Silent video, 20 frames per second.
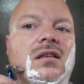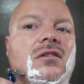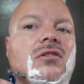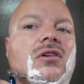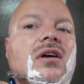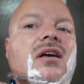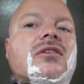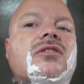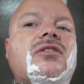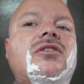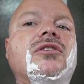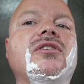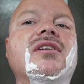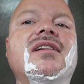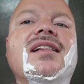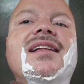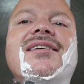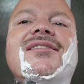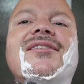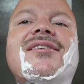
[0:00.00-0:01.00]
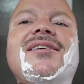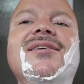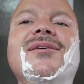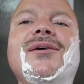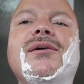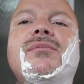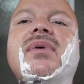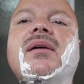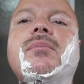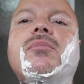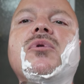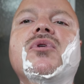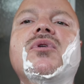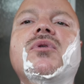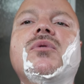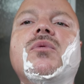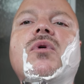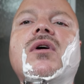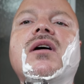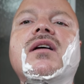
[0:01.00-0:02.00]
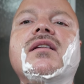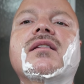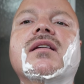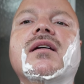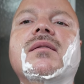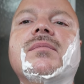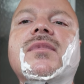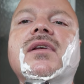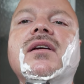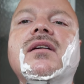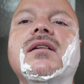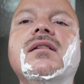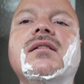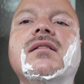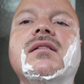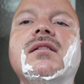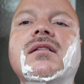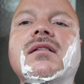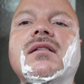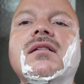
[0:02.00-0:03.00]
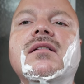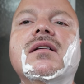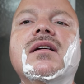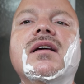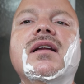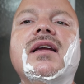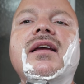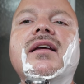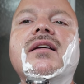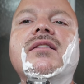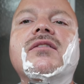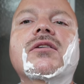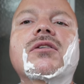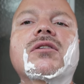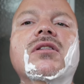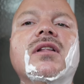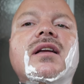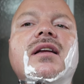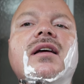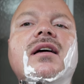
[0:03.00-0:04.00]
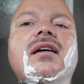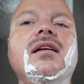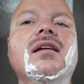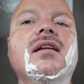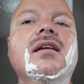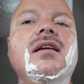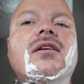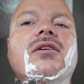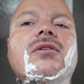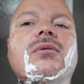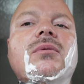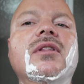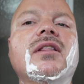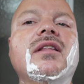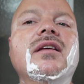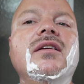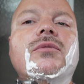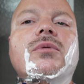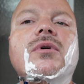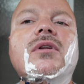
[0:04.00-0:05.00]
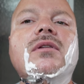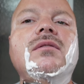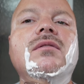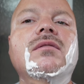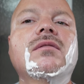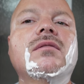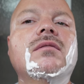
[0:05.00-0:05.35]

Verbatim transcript: he tries to deliver when people want something, and he has certainly done it here with this one.